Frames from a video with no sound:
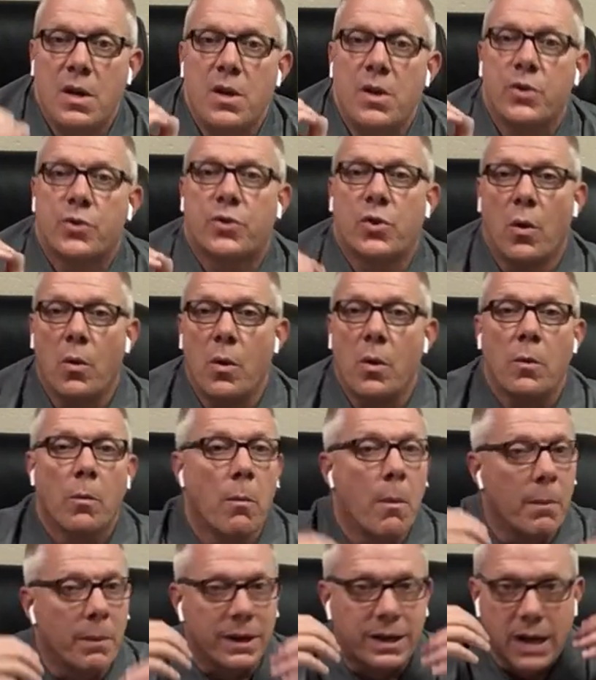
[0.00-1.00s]
So
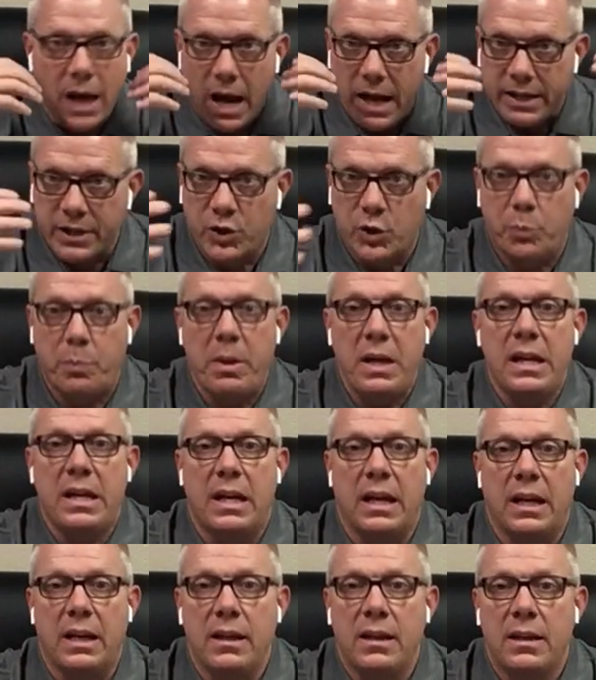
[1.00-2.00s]
remember, God's
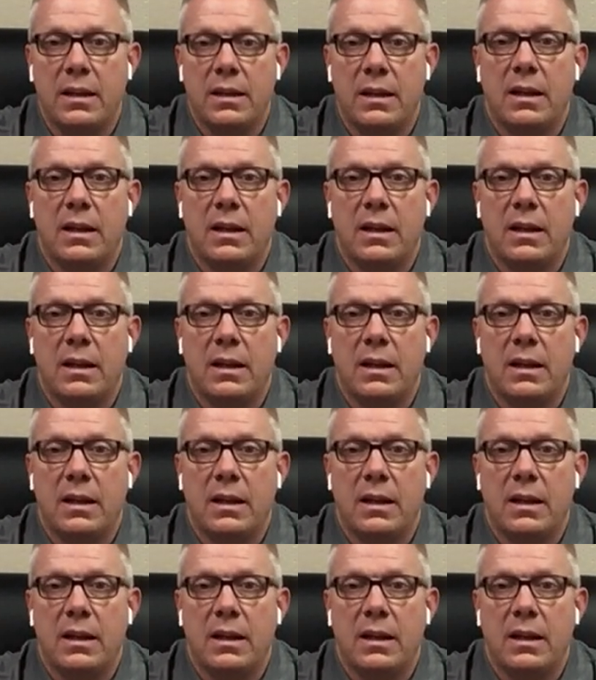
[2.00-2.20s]
speaking.